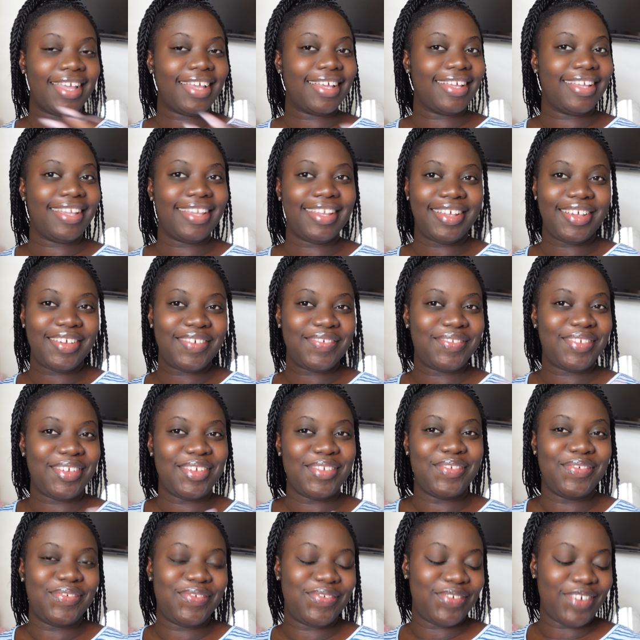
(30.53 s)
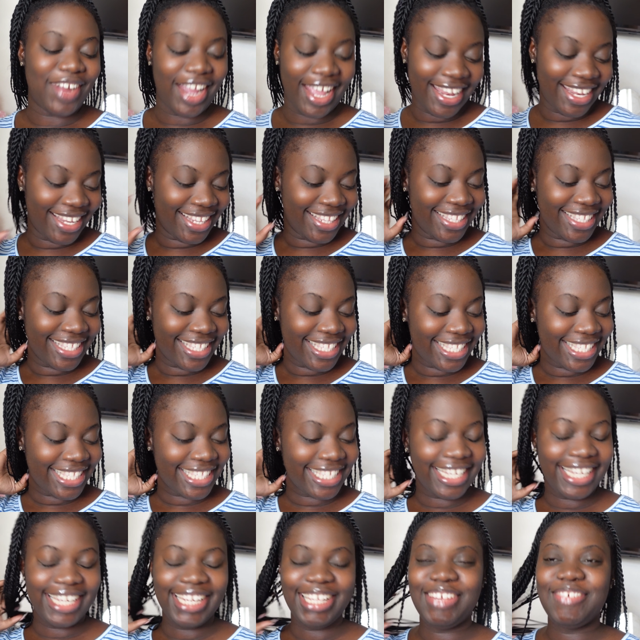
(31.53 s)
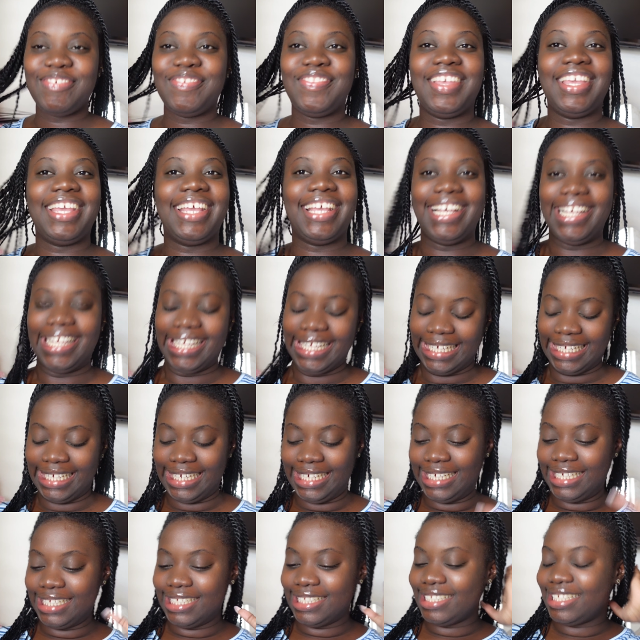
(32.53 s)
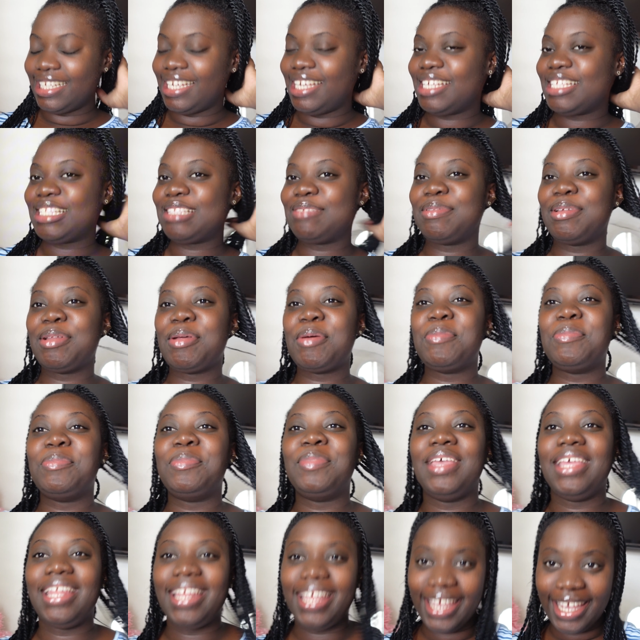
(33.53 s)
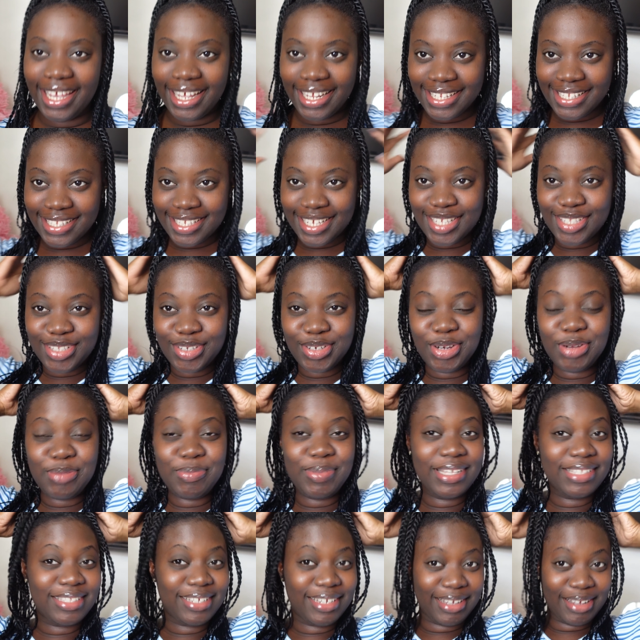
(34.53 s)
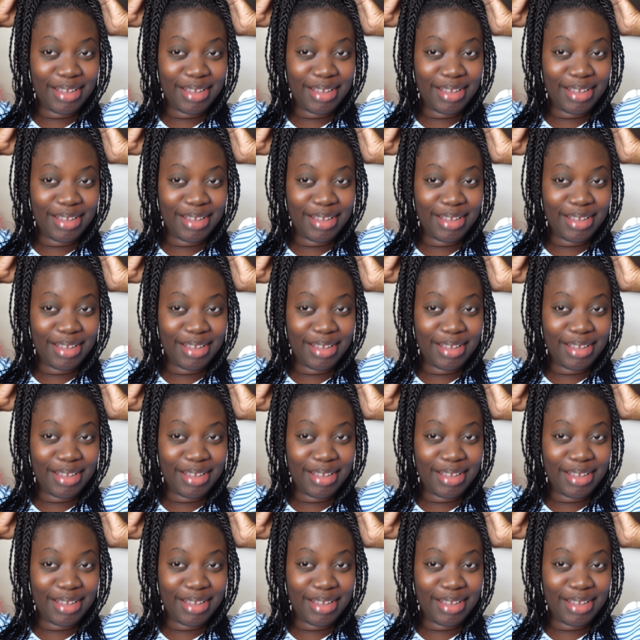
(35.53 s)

Good evening, friends. Good evening, guys. It's been a minute since the girl picked up the